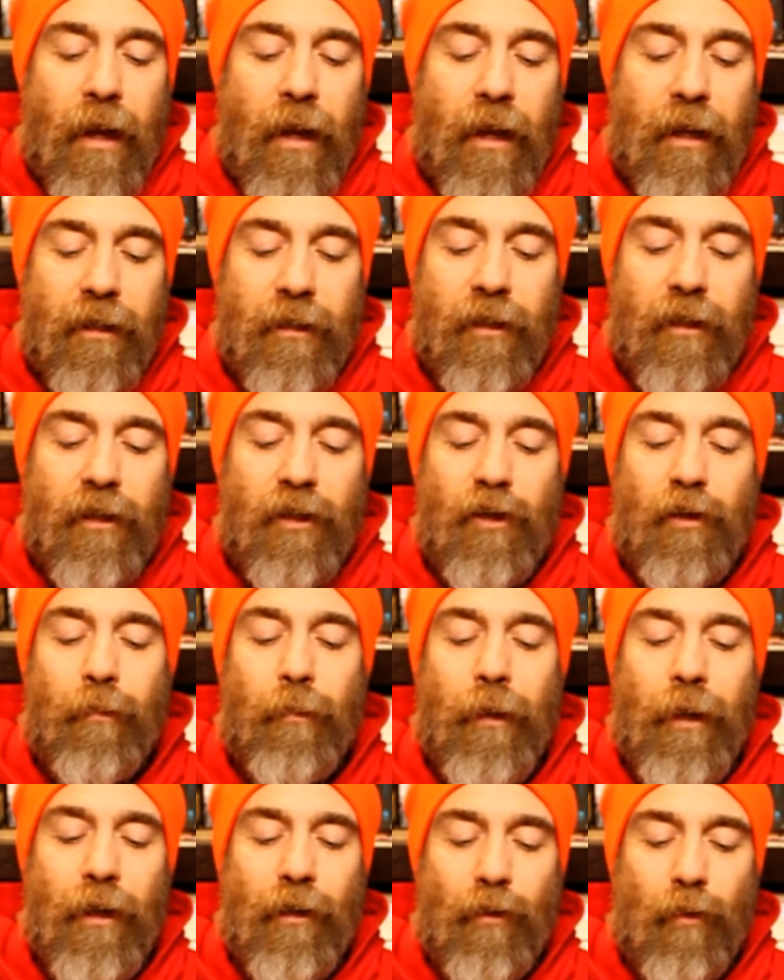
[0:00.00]
is the
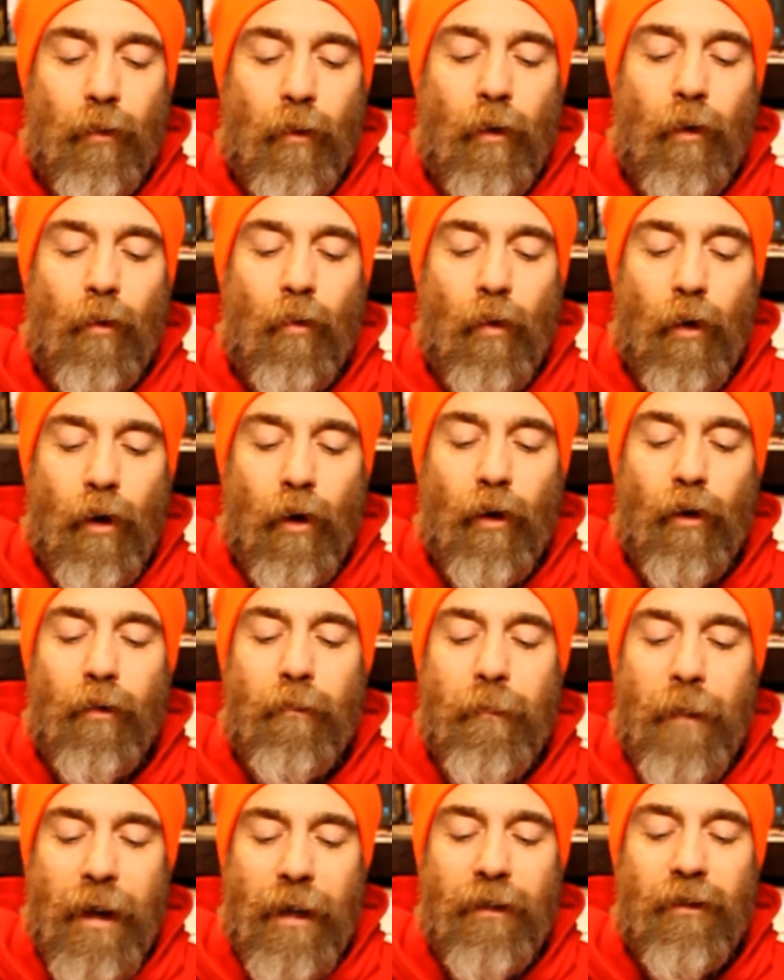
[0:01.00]
spiritual
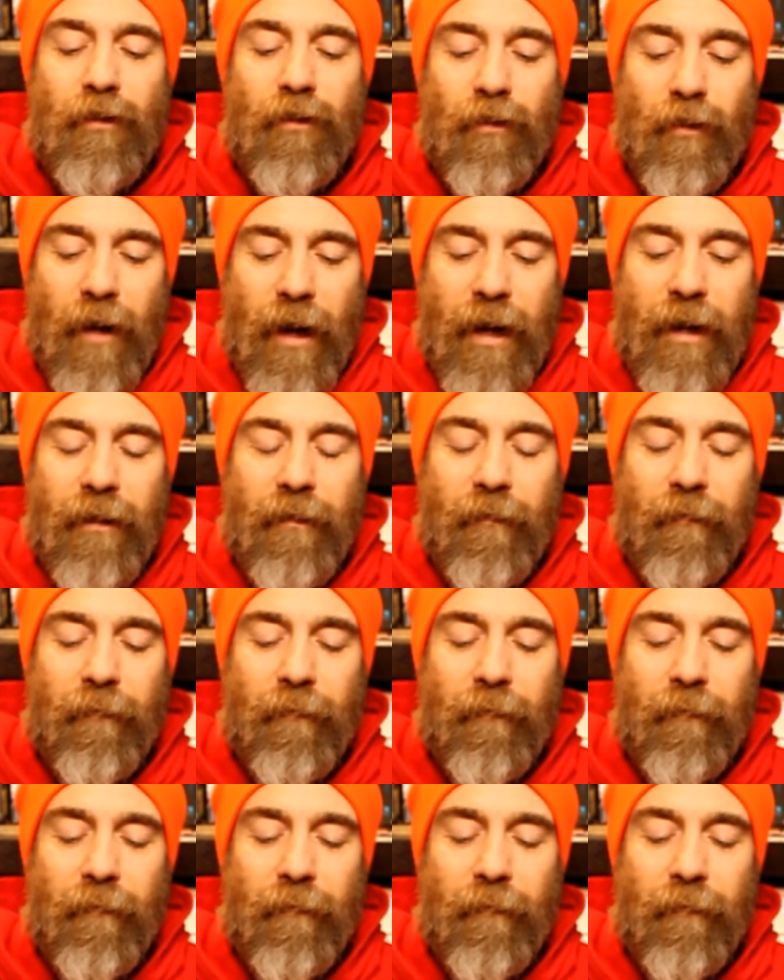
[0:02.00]
world made straight